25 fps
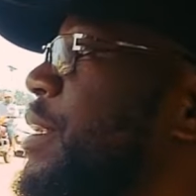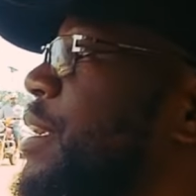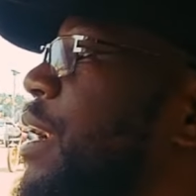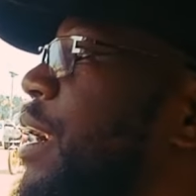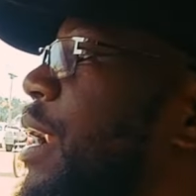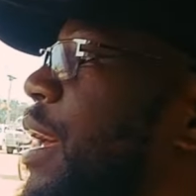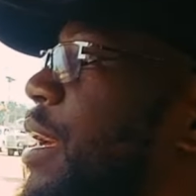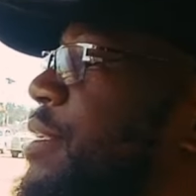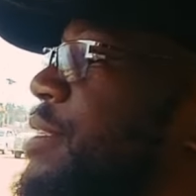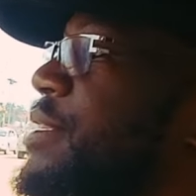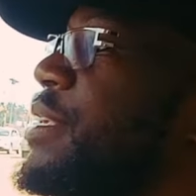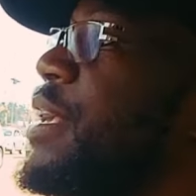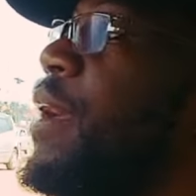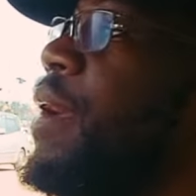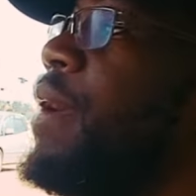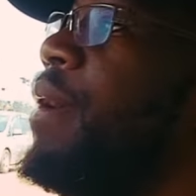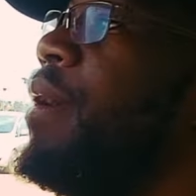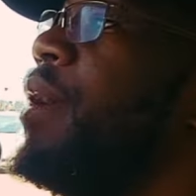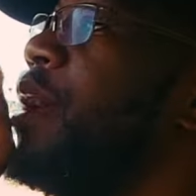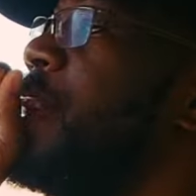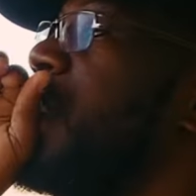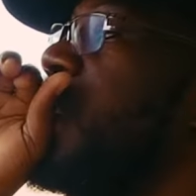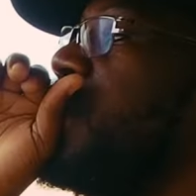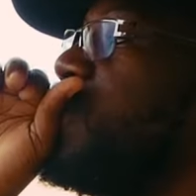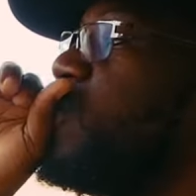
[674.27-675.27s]
class.
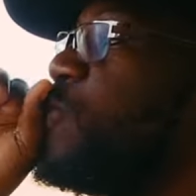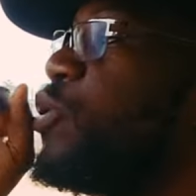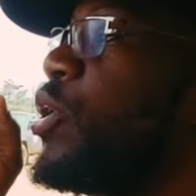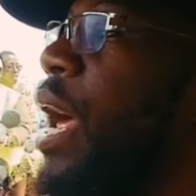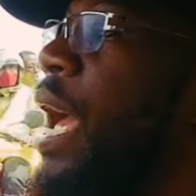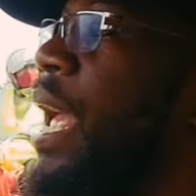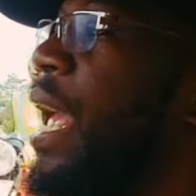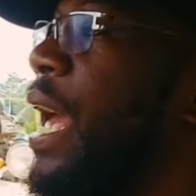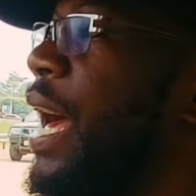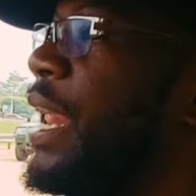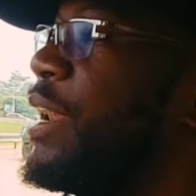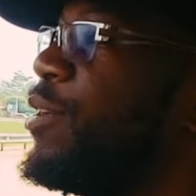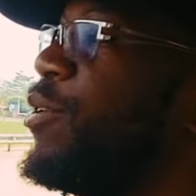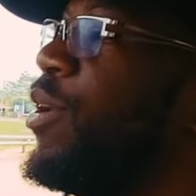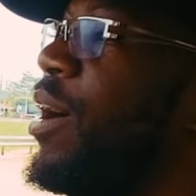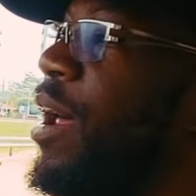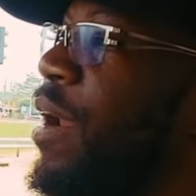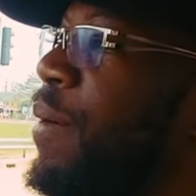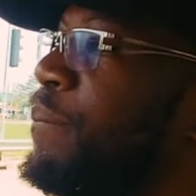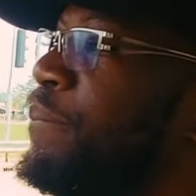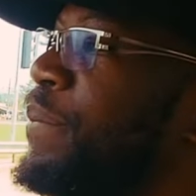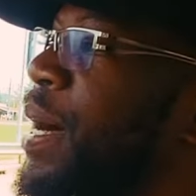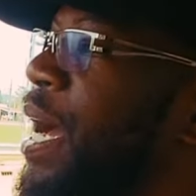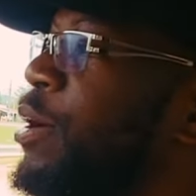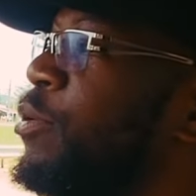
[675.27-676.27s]
Try and go
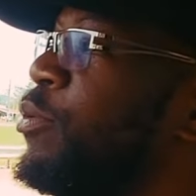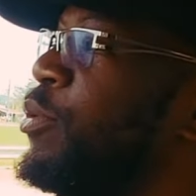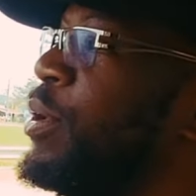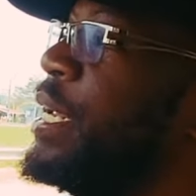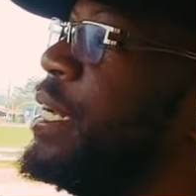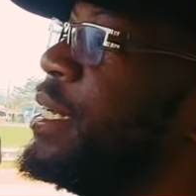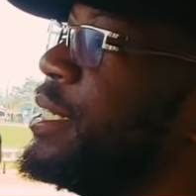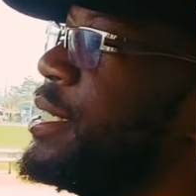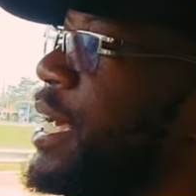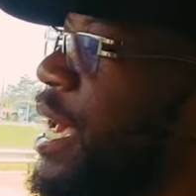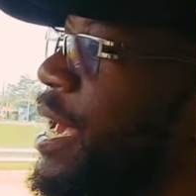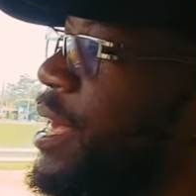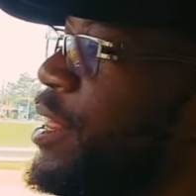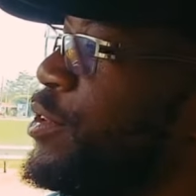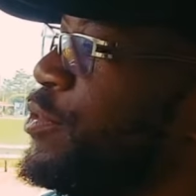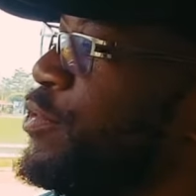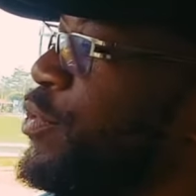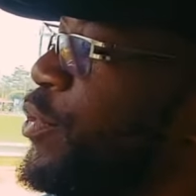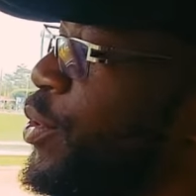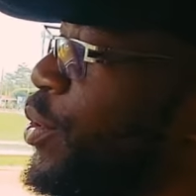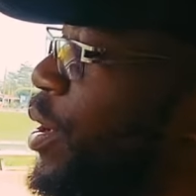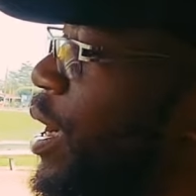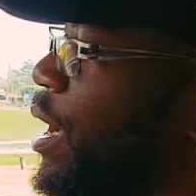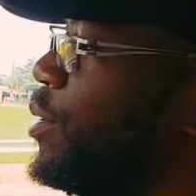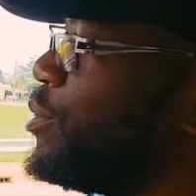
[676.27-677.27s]
and buy wooden tiles for
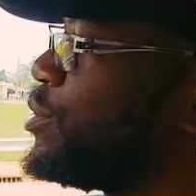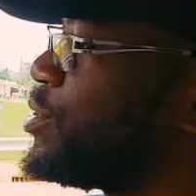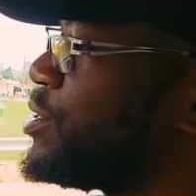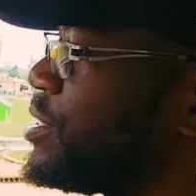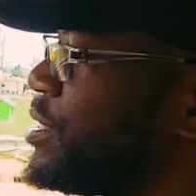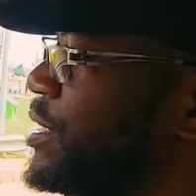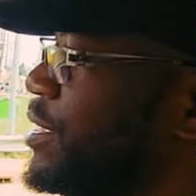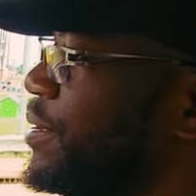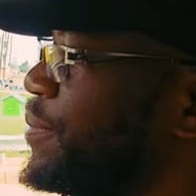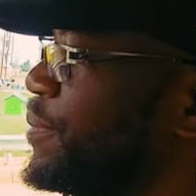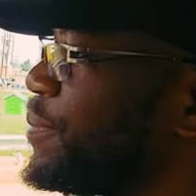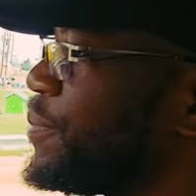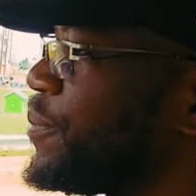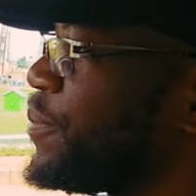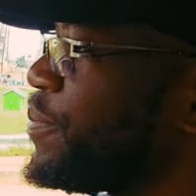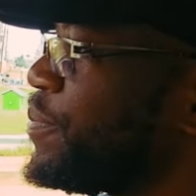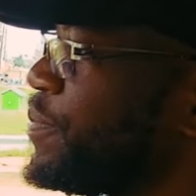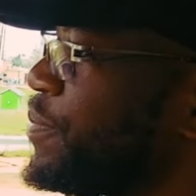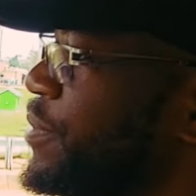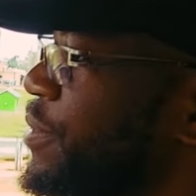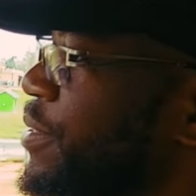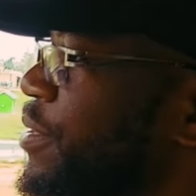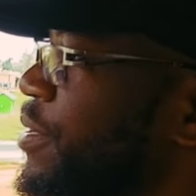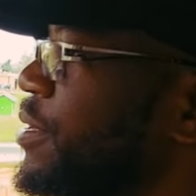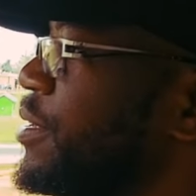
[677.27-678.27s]
your house.
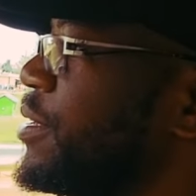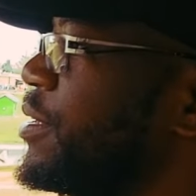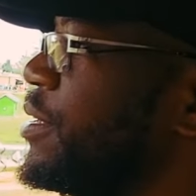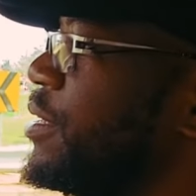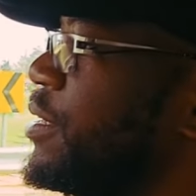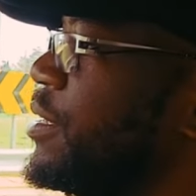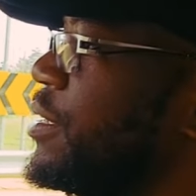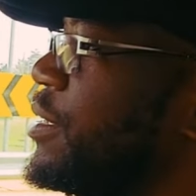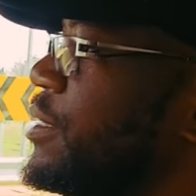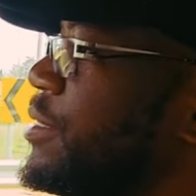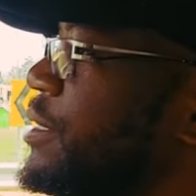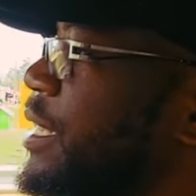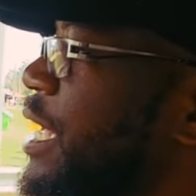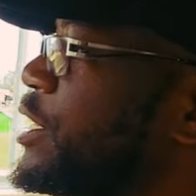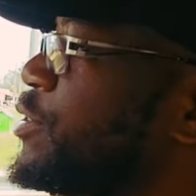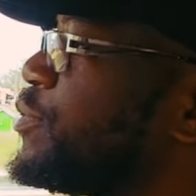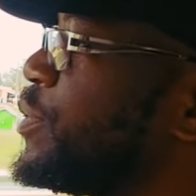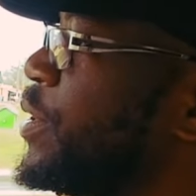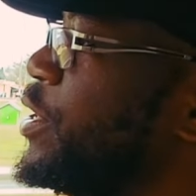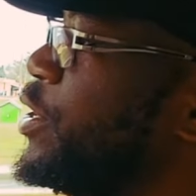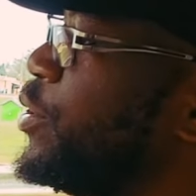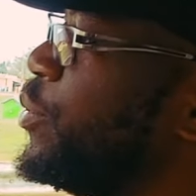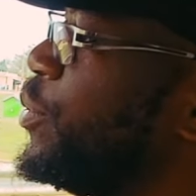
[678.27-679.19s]
That's when you